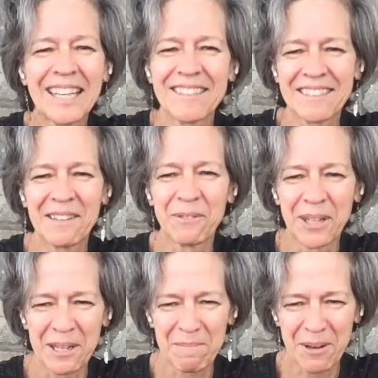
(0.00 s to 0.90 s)
Thanks, Steve.
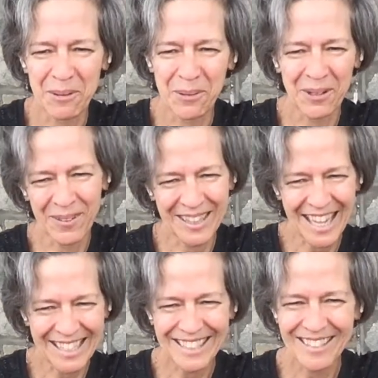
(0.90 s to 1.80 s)
We can both work with
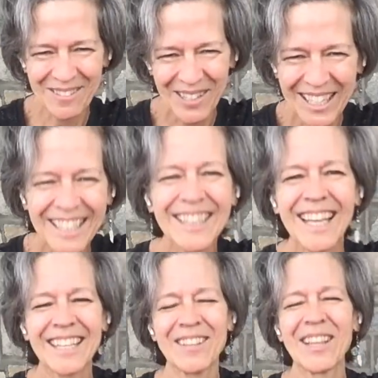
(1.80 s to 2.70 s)
that this week.
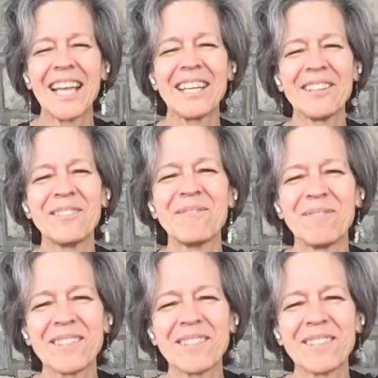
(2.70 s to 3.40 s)
Thank you, thank you.